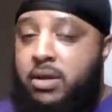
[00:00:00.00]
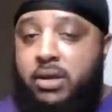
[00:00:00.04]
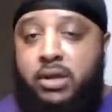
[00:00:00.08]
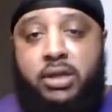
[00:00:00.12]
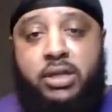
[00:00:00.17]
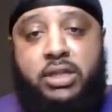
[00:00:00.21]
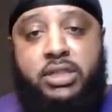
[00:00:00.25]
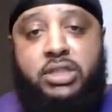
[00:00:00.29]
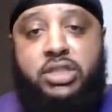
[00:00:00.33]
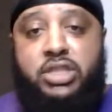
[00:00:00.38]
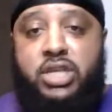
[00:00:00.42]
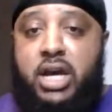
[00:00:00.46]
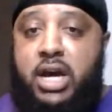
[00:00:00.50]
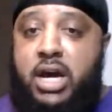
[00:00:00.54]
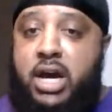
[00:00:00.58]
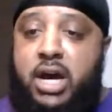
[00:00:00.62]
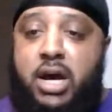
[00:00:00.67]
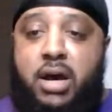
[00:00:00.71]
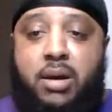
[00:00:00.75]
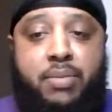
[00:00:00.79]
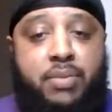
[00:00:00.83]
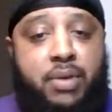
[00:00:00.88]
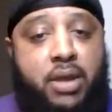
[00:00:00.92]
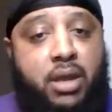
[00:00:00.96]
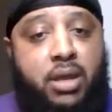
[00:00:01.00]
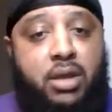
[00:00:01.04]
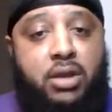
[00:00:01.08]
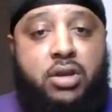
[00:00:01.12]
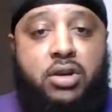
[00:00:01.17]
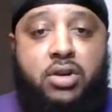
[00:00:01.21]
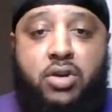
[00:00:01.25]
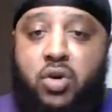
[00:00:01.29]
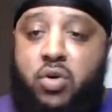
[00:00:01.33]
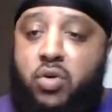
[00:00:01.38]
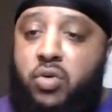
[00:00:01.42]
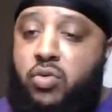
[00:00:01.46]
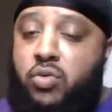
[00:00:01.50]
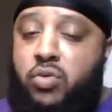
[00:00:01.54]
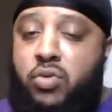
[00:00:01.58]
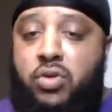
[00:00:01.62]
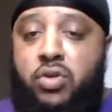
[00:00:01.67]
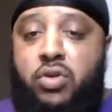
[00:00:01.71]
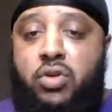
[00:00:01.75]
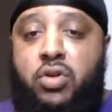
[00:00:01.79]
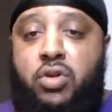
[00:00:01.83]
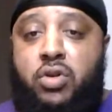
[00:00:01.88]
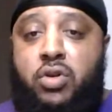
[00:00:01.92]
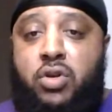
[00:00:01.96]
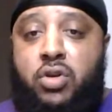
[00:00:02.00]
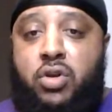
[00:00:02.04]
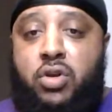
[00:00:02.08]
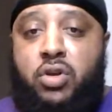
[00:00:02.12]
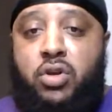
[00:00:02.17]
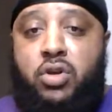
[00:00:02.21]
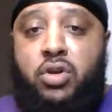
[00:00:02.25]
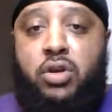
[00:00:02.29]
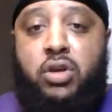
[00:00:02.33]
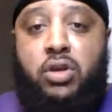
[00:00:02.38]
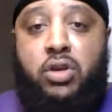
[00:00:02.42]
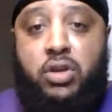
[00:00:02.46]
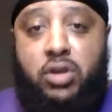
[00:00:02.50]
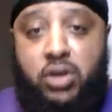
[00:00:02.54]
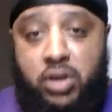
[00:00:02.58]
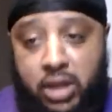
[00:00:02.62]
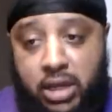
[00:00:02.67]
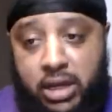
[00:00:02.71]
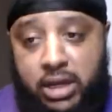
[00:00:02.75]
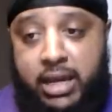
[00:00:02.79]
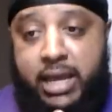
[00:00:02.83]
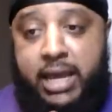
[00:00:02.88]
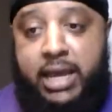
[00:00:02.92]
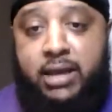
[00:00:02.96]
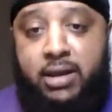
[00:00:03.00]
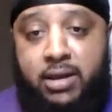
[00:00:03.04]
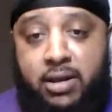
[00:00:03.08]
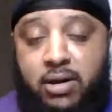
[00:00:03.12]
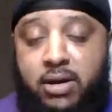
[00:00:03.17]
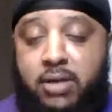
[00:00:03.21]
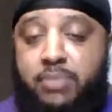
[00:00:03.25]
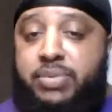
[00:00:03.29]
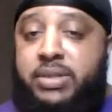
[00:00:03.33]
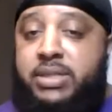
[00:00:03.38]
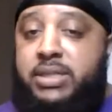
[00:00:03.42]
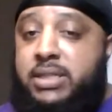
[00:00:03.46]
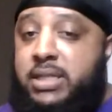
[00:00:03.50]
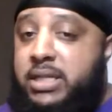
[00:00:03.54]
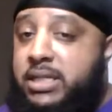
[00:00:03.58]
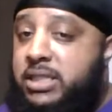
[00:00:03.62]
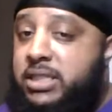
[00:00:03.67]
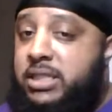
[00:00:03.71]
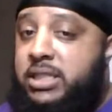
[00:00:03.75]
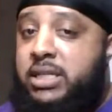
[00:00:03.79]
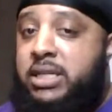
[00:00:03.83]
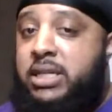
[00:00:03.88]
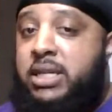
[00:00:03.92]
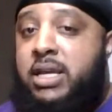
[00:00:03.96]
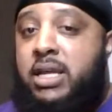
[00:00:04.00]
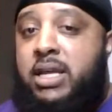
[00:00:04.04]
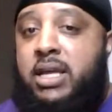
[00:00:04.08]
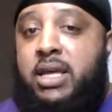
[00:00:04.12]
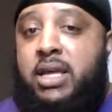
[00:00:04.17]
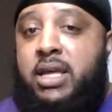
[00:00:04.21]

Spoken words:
good job, and you in that good position.